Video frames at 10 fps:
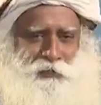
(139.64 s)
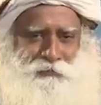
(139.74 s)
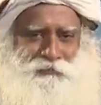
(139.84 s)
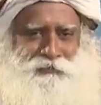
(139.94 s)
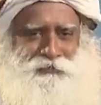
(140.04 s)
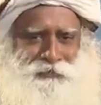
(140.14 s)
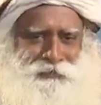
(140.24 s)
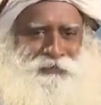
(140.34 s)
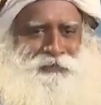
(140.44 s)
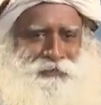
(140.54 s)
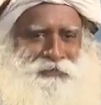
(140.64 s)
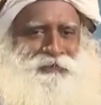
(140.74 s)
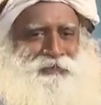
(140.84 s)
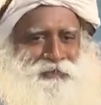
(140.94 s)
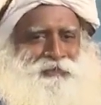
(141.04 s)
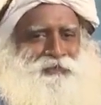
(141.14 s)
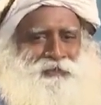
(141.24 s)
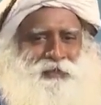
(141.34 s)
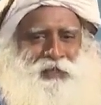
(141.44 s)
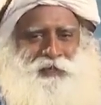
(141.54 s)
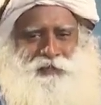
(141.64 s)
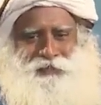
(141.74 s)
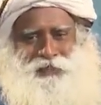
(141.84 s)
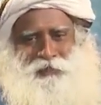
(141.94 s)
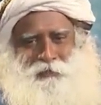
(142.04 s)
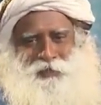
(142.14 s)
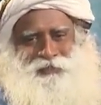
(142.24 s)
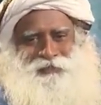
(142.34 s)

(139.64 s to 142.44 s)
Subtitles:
off the last syllable